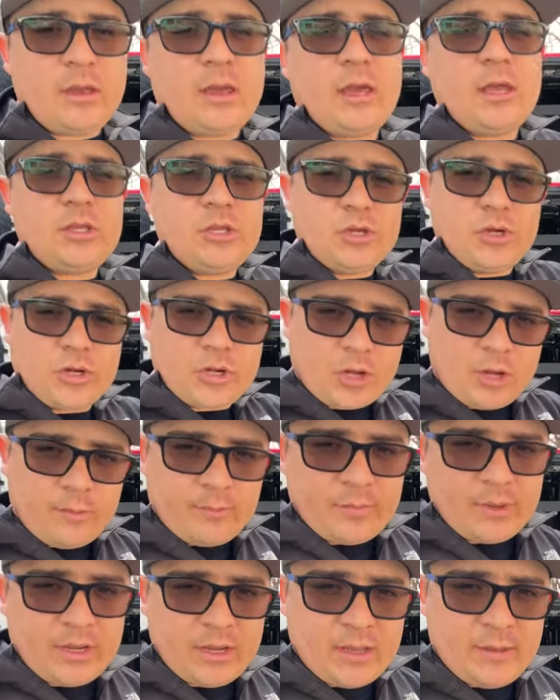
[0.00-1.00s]
in your
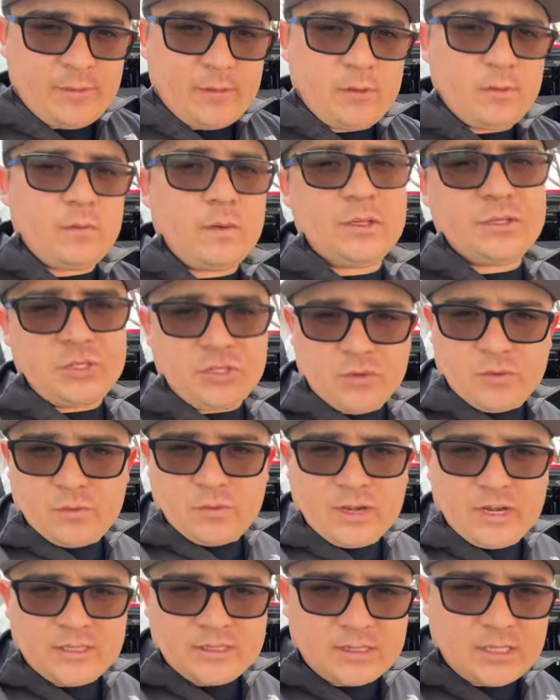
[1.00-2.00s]
company once you
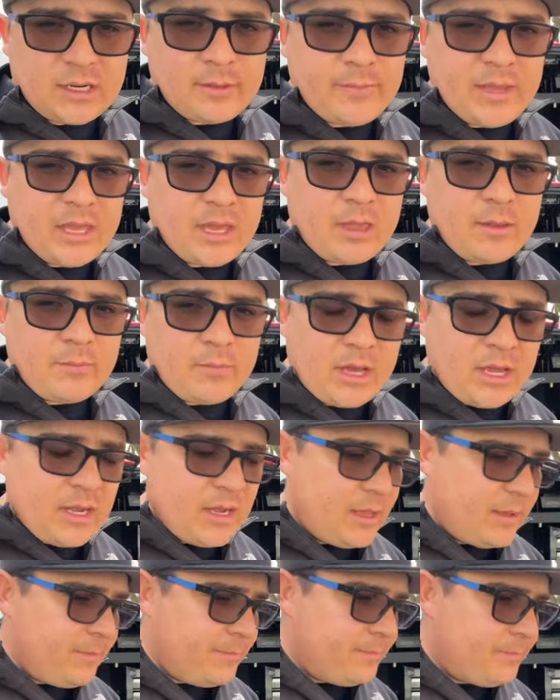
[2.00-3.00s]
already start making
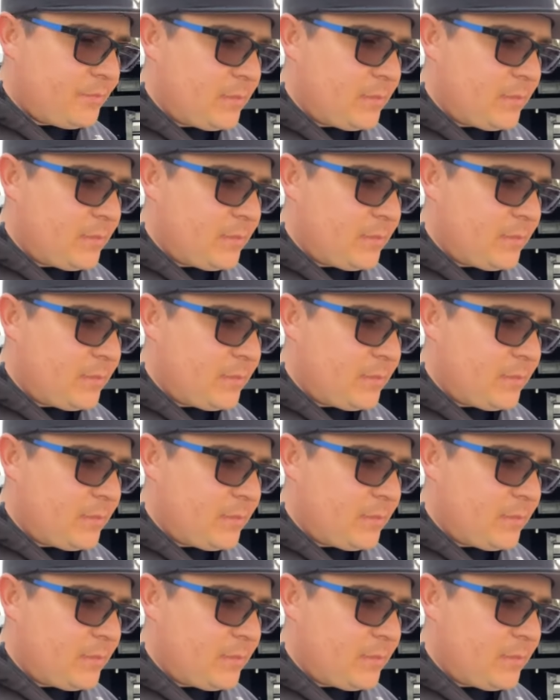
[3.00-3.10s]
money